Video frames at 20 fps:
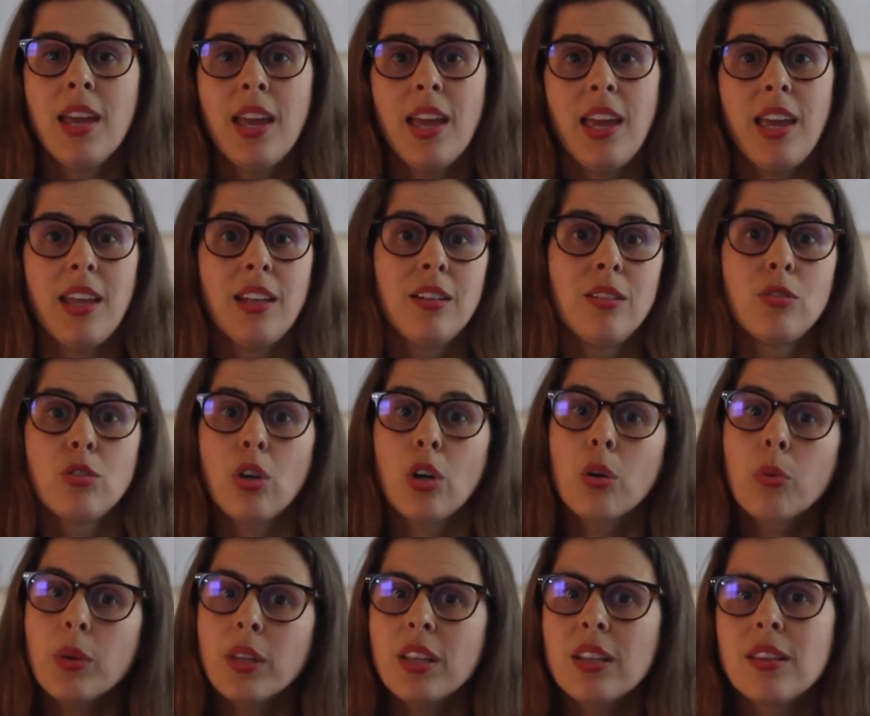and
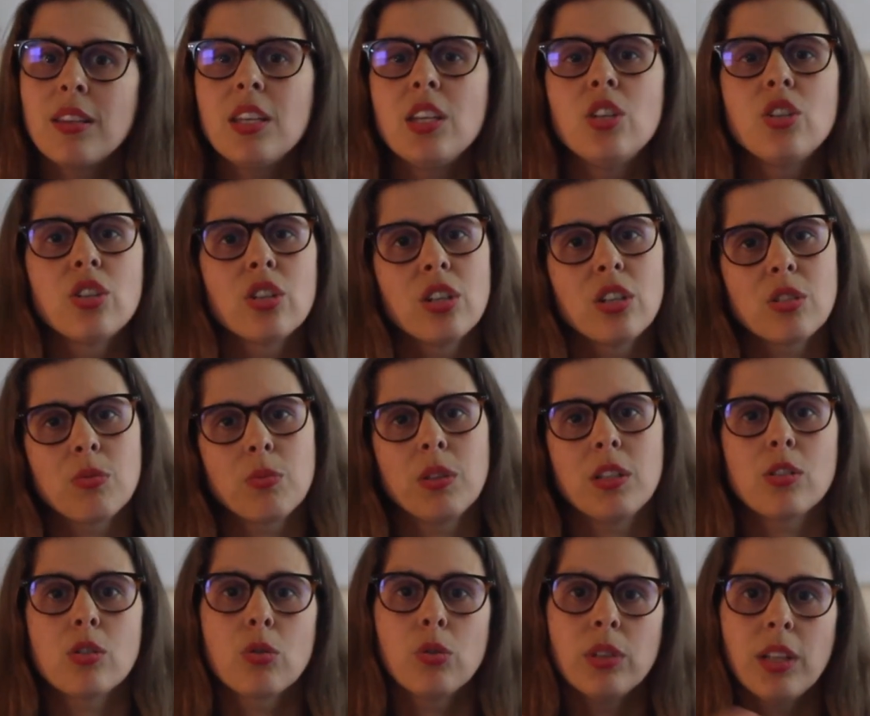talk with the teachers, with
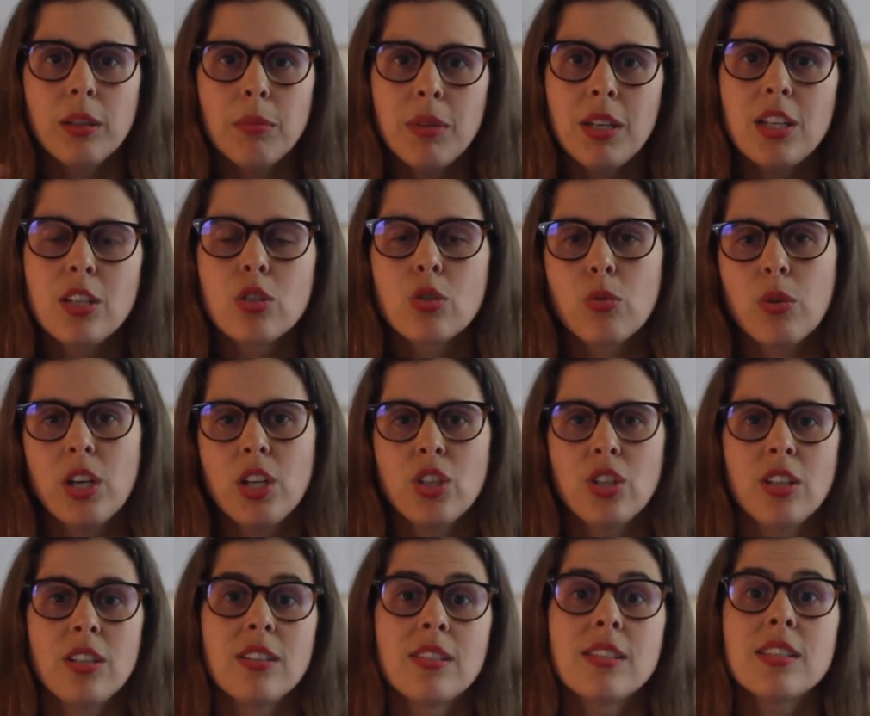the school
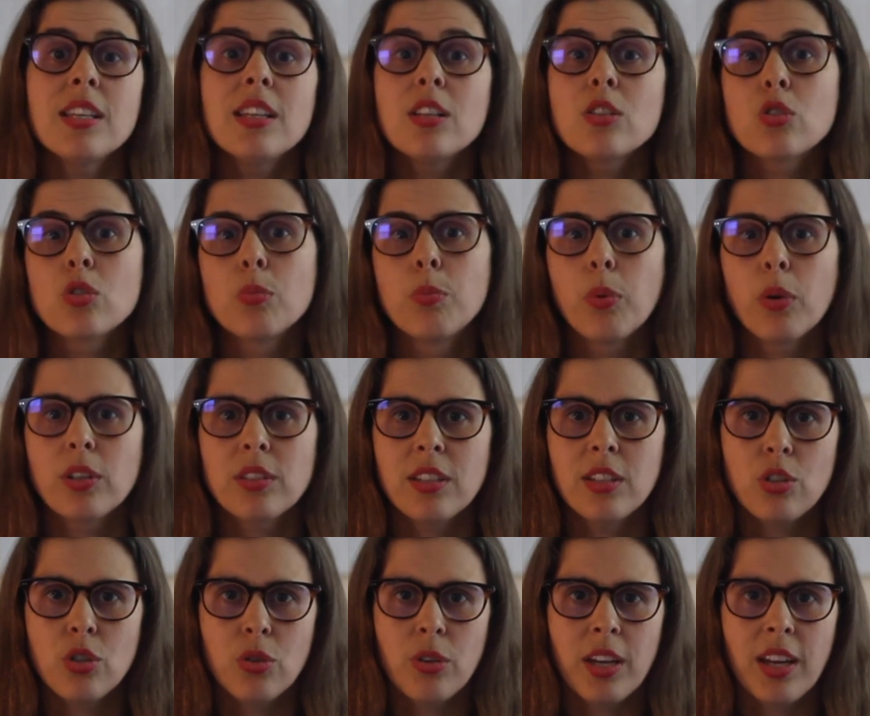administration, see the support
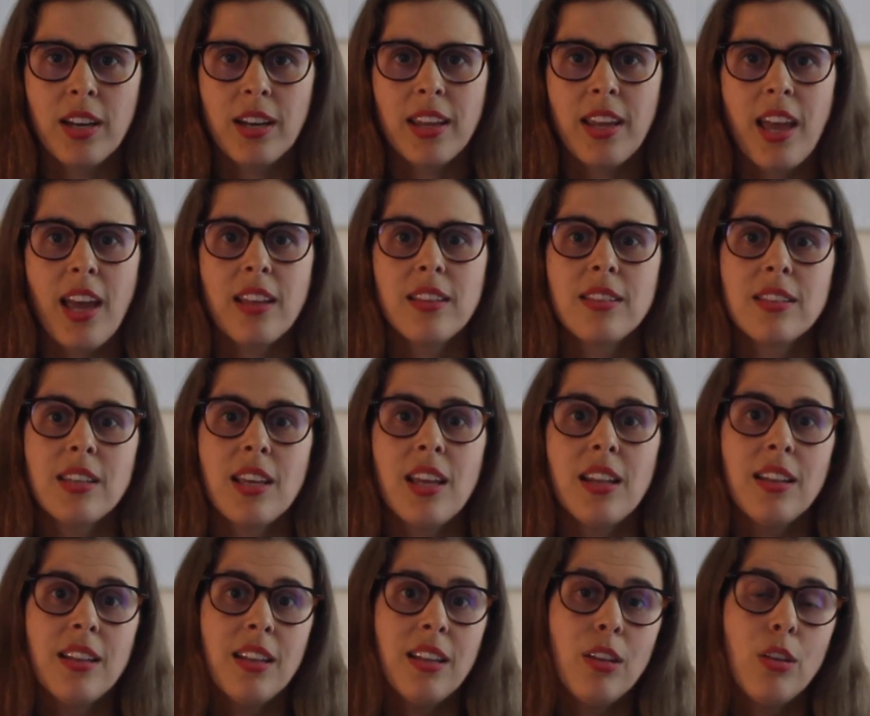that you can get,
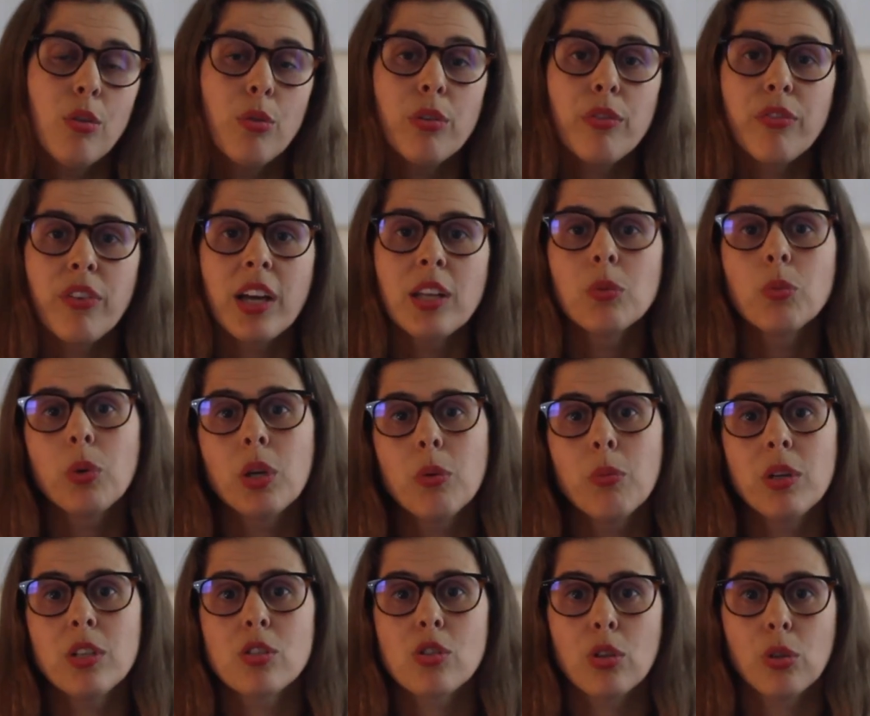and you'll find
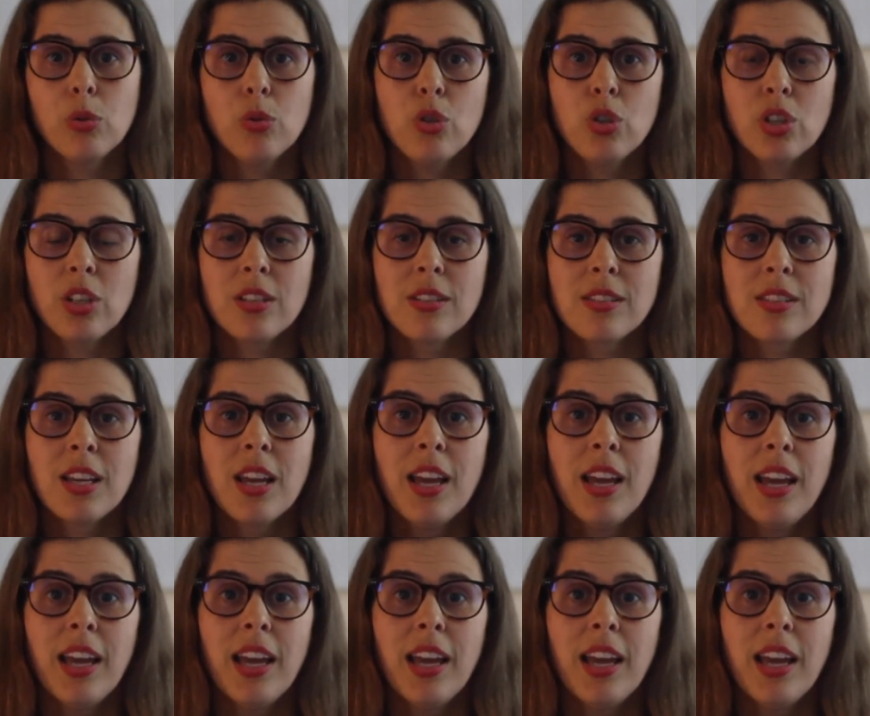win-win solutions.